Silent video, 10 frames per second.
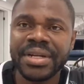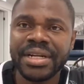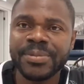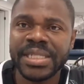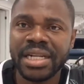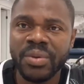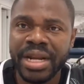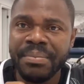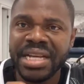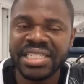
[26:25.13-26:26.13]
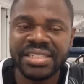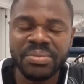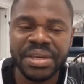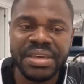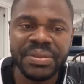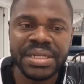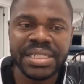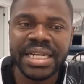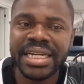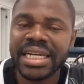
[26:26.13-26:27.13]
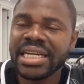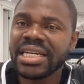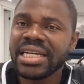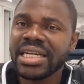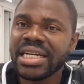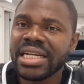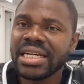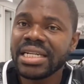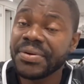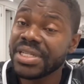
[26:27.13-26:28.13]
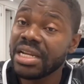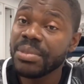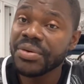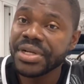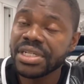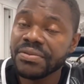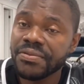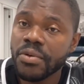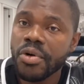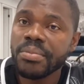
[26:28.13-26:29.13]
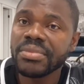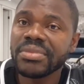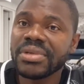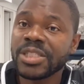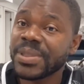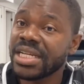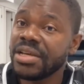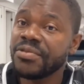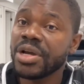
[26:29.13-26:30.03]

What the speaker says: some key things there. There is an immigration form, especially if you are using the old